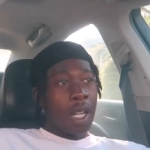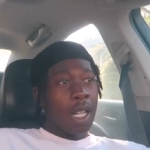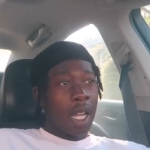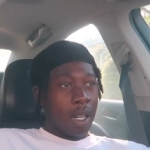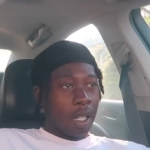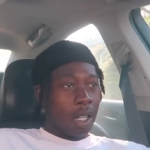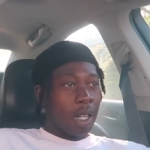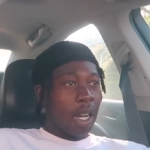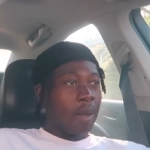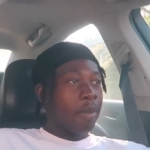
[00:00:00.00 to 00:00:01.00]
Like,
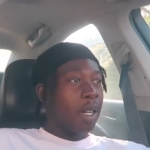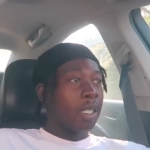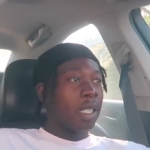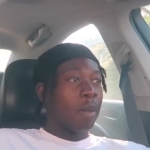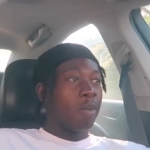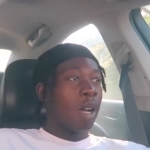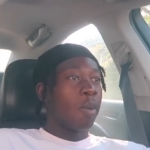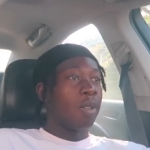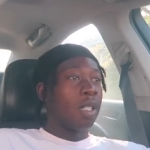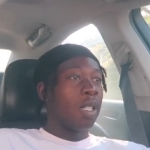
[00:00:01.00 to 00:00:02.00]
learn how to meditate
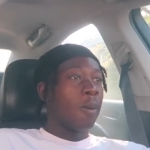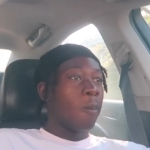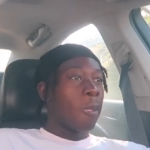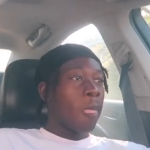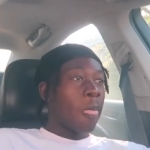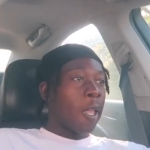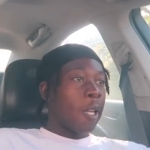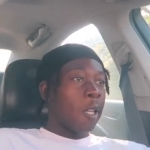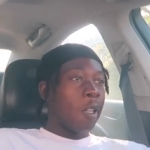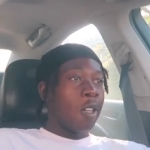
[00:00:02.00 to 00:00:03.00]
properly.
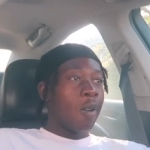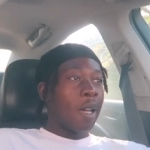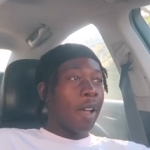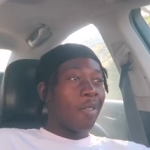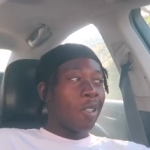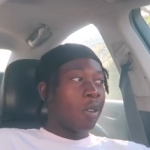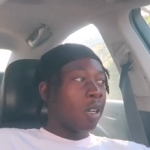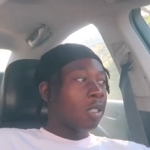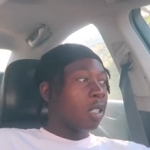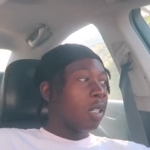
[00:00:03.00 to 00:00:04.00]
You don't have to
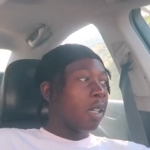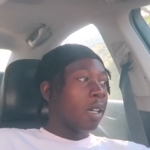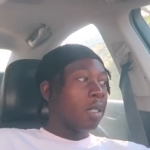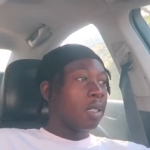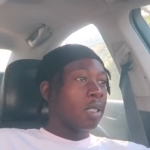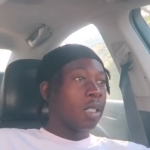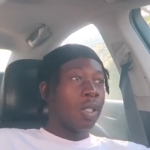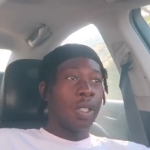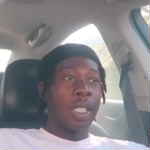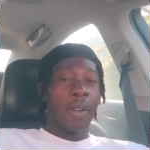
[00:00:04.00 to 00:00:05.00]
cross your legs.
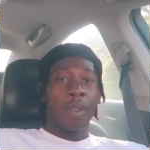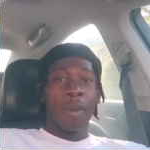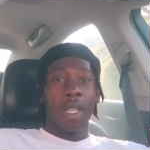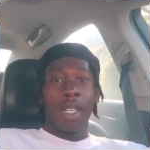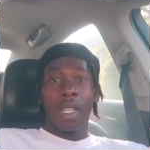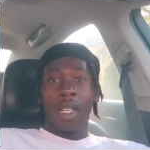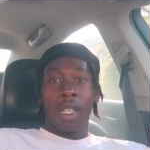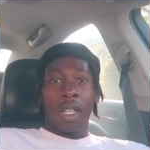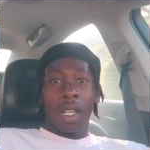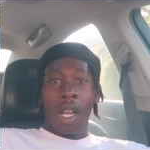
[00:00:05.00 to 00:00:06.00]
You just have to be
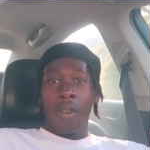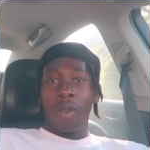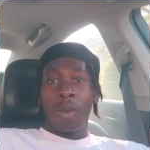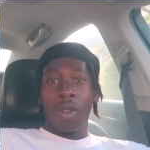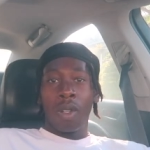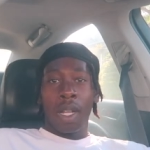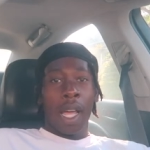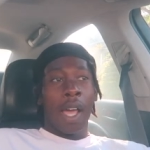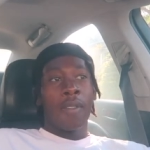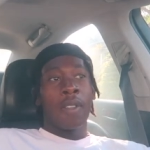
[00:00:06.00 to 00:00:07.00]
comfortable.
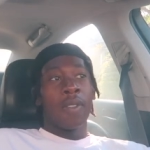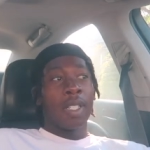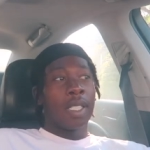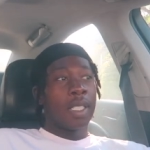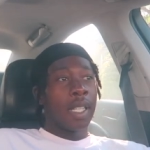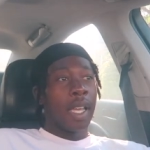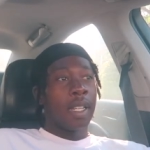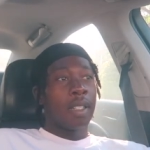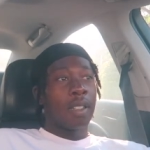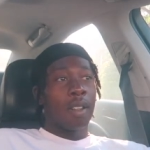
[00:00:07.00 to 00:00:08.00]
Like, I've even
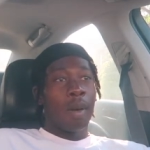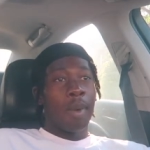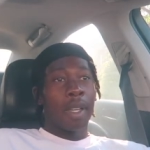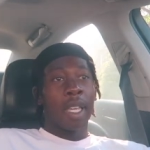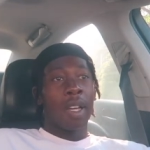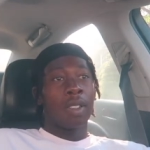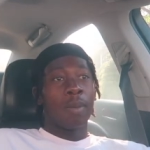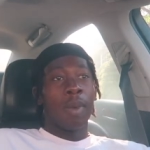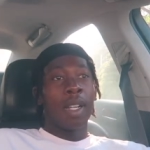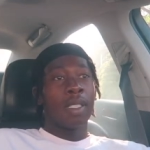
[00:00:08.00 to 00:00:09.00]
sat on my
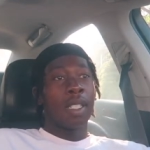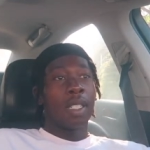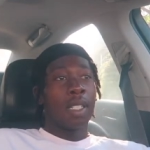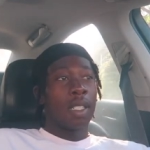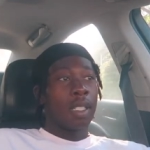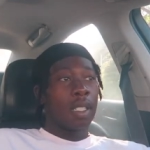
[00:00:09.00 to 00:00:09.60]
couch and meditated.